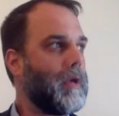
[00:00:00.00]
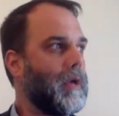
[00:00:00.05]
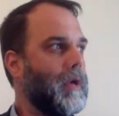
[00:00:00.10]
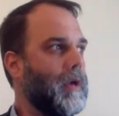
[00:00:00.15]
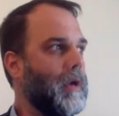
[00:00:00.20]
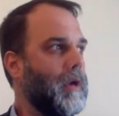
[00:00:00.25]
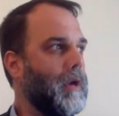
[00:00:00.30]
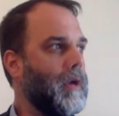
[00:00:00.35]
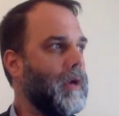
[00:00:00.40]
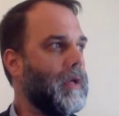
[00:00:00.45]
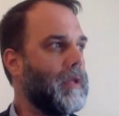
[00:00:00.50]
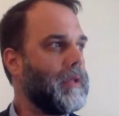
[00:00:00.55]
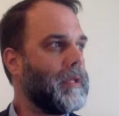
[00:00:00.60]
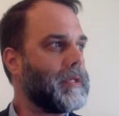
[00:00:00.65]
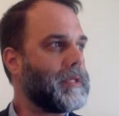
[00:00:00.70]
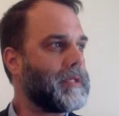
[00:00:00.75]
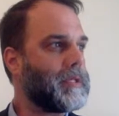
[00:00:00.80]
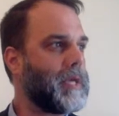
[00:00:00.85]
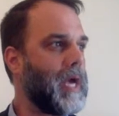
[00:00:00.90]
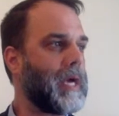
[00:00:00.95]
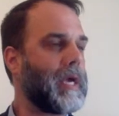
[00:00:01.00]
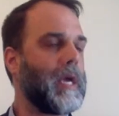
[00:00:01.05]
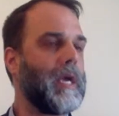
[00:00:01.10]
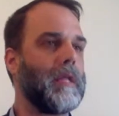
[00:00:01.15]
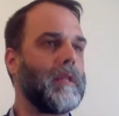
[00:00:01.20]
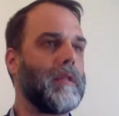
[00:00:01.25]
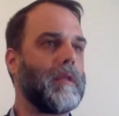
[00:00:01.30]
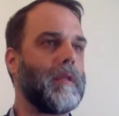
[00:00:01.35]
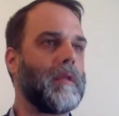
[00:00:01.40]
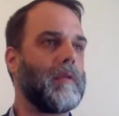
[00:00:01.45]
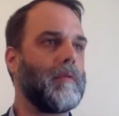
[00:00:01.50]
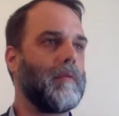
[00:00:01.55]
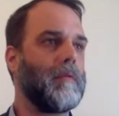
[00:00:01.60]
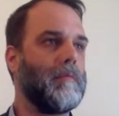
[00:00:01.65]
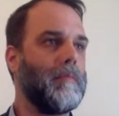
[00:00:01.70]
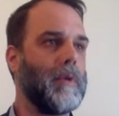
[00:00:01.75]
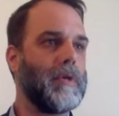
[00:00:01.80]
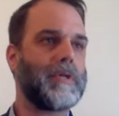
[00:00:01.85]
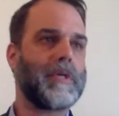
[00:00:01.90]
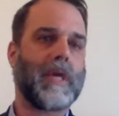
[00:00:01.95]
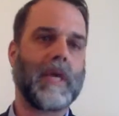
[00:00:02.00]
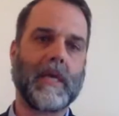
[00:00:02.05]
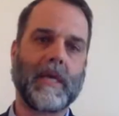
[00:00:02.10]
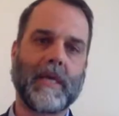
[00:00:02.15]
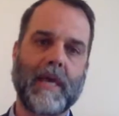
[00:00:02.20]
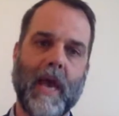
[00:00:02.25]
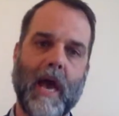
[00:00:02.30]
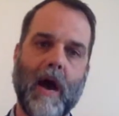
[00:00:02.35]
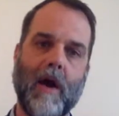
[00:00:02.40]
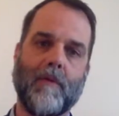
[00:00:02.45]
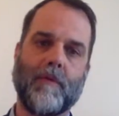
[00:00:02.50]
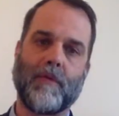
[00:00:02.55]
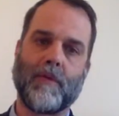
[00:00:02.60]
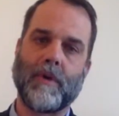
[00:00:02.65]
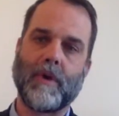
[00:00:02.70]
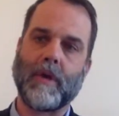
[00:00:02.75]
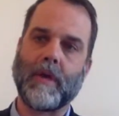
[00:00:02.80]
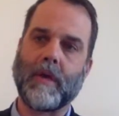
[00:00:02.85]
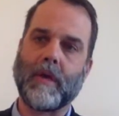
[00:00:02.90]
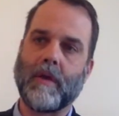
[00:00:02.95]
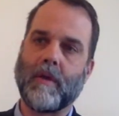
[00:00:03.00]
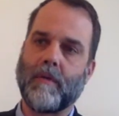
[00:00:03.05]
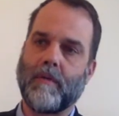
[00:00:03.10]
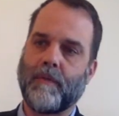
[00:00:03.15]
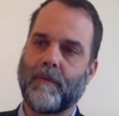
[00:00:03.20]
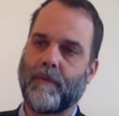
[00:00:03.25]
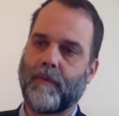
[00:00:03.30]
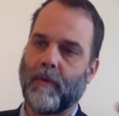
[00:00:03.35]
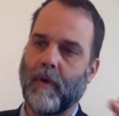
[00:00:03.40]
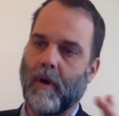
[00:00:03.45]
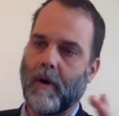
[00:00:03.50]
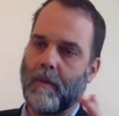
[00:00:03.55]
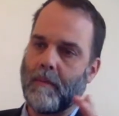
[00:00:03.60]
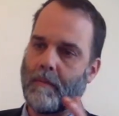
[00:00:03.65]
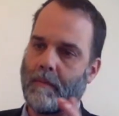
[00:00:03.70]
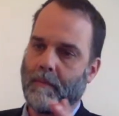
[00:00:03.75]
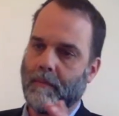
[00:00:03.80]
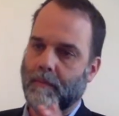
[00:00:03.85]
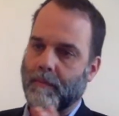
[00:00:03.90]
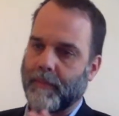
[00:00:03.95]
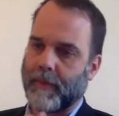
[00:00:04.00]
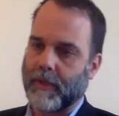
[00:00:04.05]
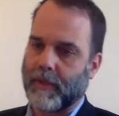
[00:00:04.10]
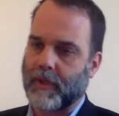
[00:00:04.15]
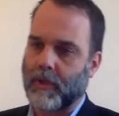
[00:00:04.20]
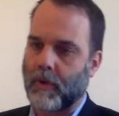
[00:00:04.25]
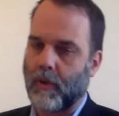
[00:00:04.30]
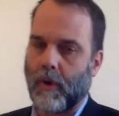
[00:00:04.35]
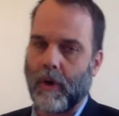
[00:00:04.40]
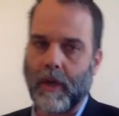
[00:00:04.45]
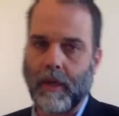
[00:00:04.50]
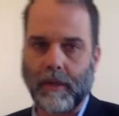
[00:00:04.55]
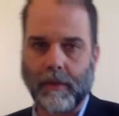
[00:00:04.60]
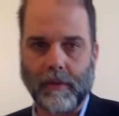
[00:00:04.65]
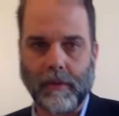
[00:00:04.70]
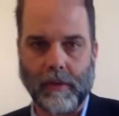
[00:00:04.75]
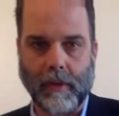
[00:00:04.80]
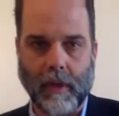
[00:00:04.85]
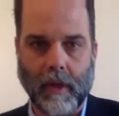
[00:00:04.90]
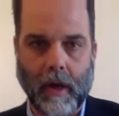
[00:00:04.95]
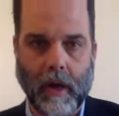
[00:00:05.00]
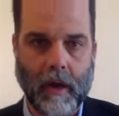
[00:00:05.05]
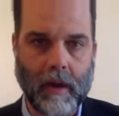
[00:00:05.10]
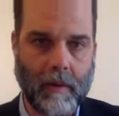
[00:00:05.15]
uh, the second michigan cavalry from detroit to the